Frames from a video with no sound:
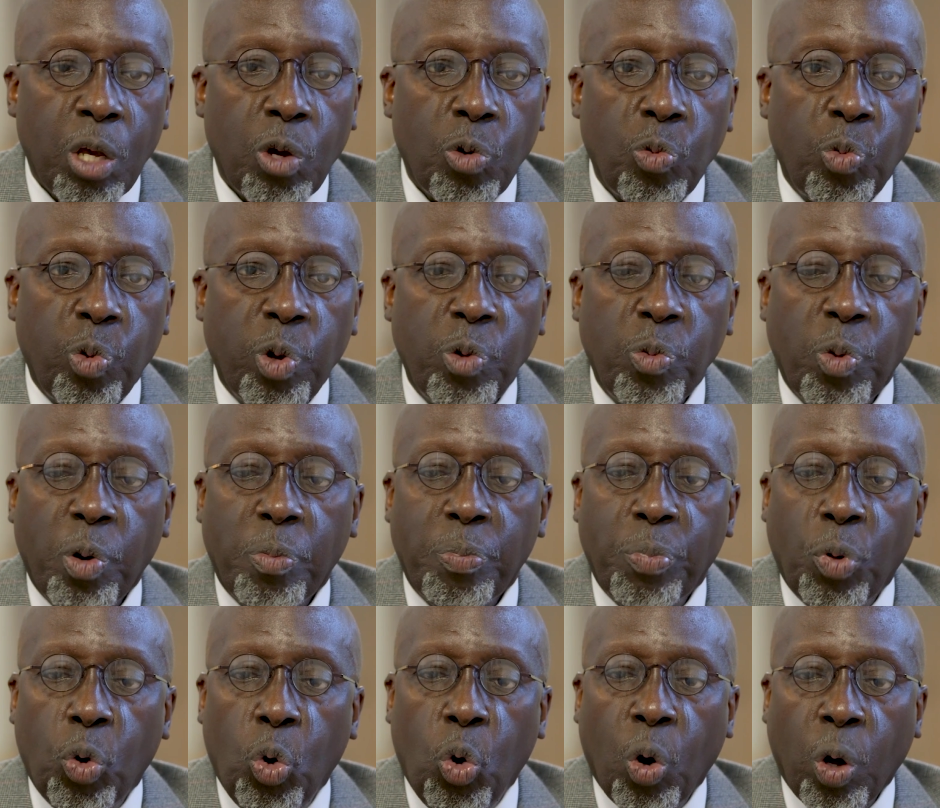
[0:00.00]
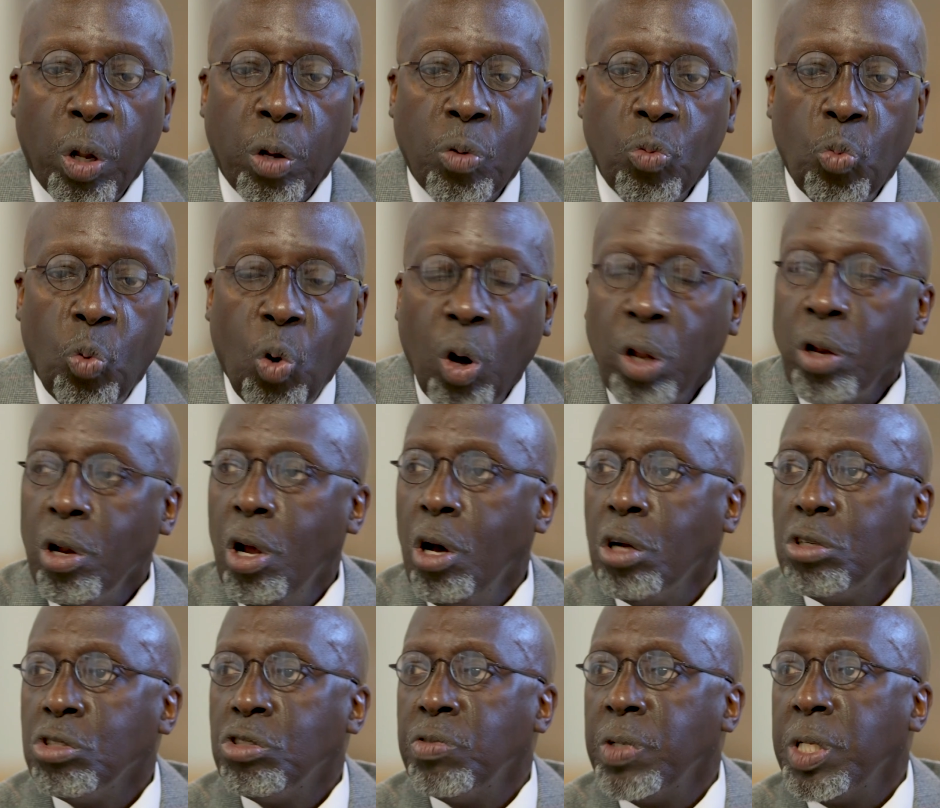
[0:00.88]
We were born
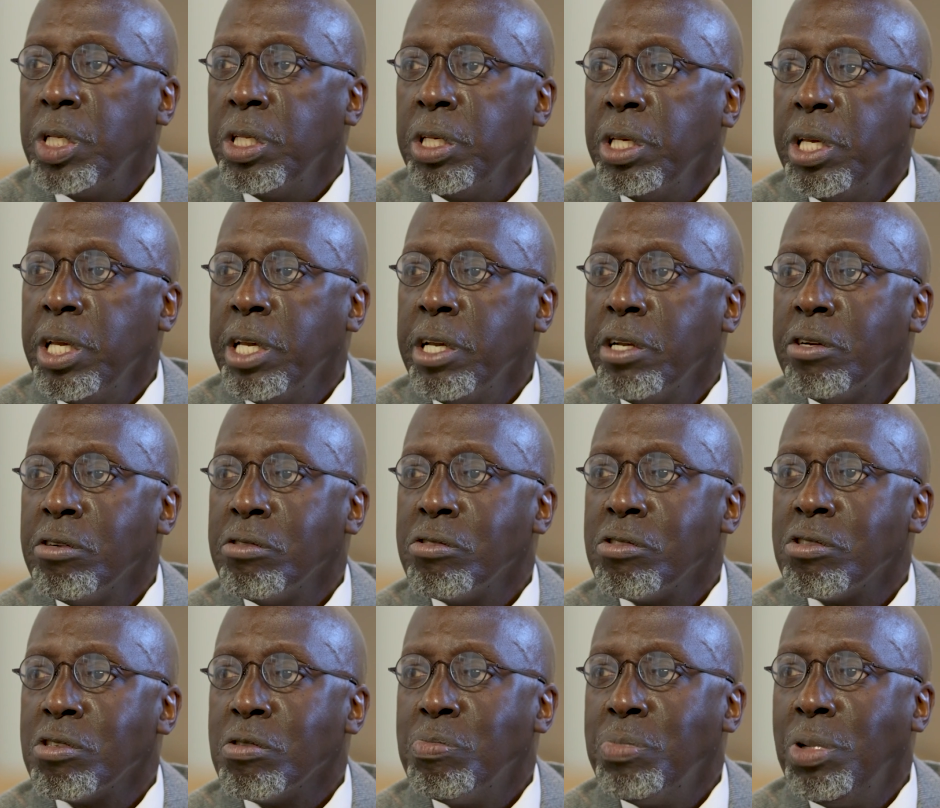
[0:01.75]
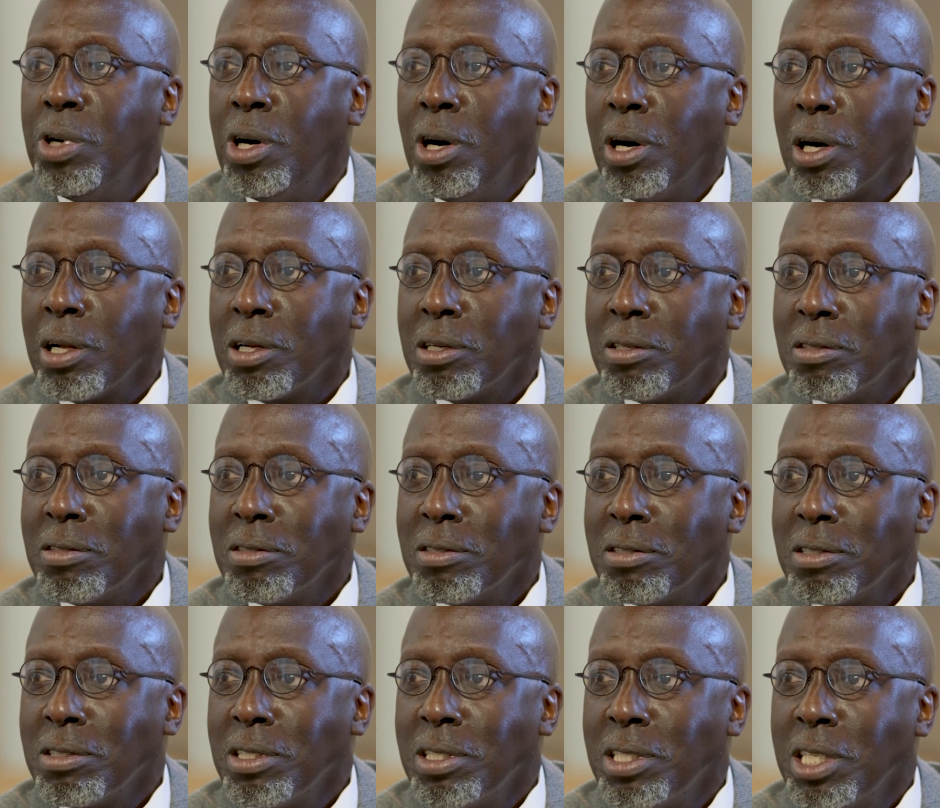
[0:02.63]
100 years apart.
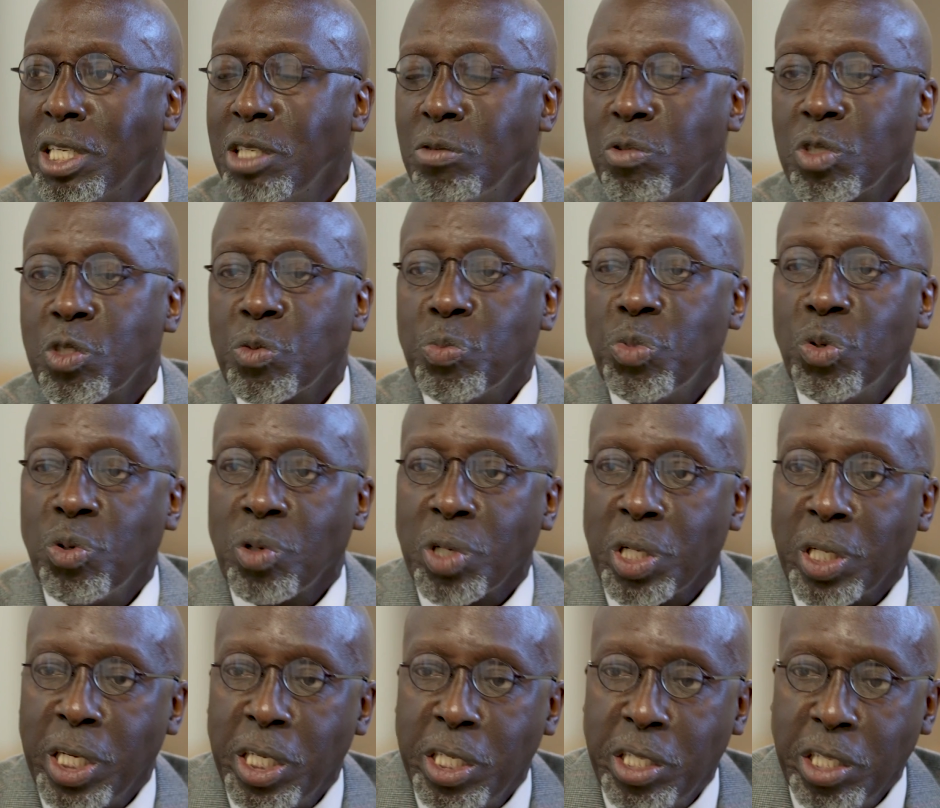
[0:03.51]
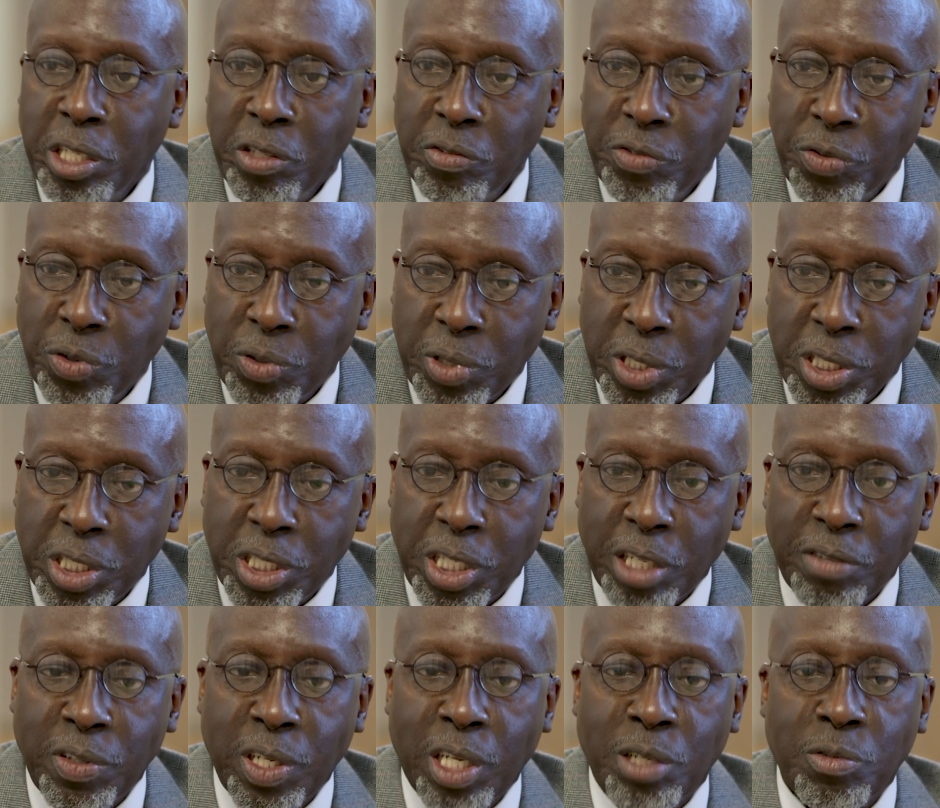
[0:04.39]
He was born in
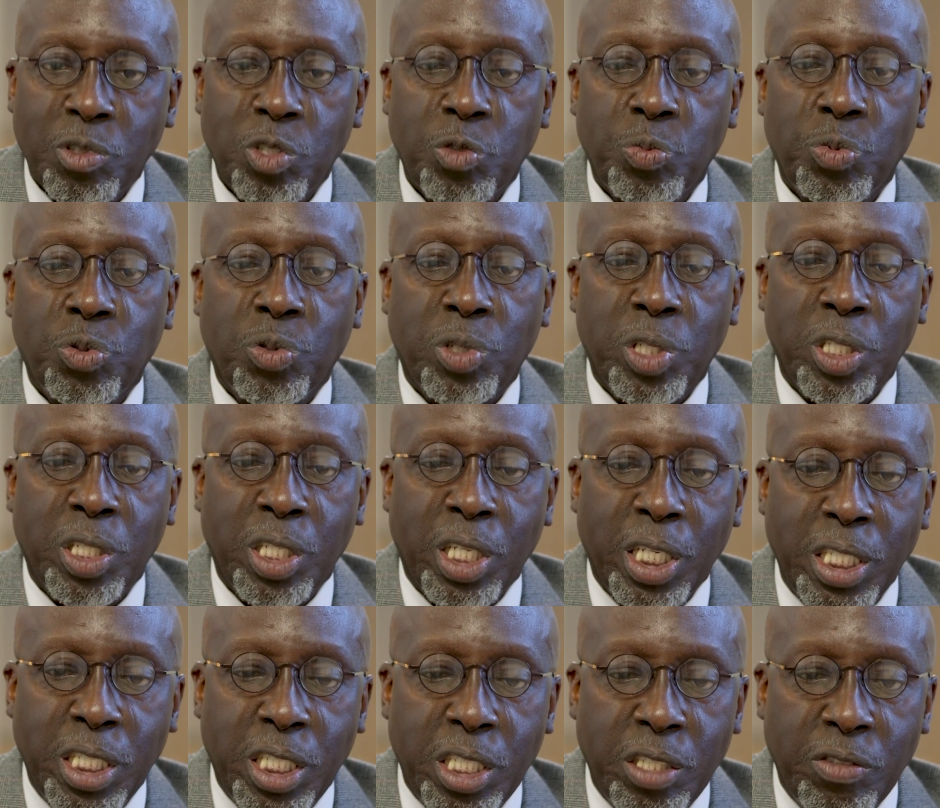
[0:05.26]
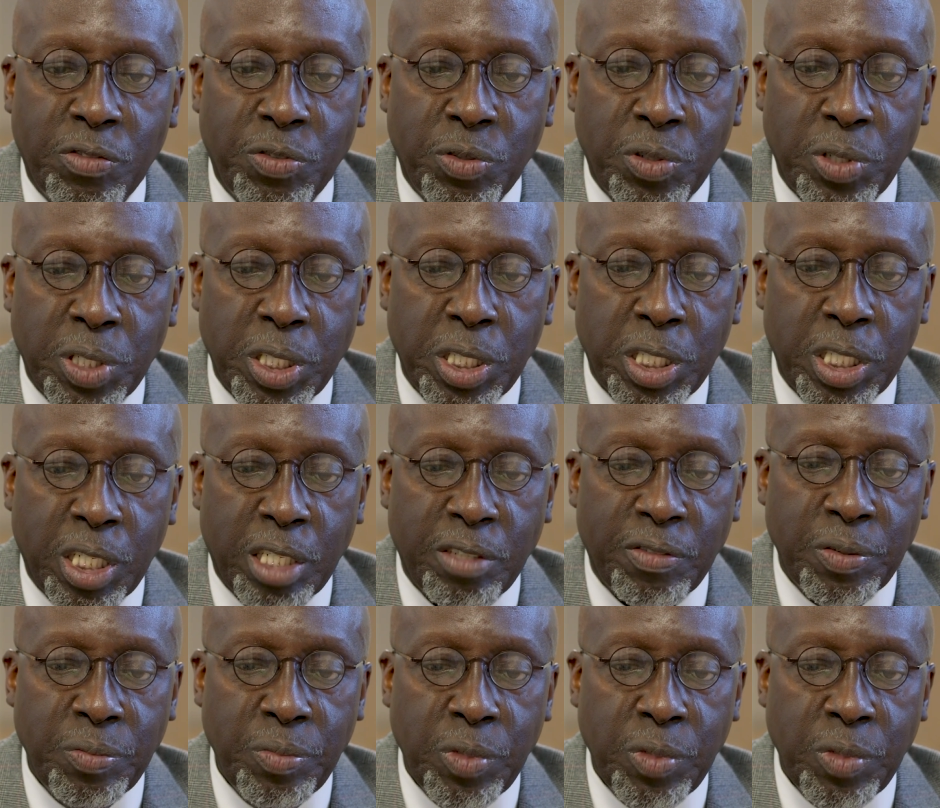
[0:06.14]
1847, I was born in 1947.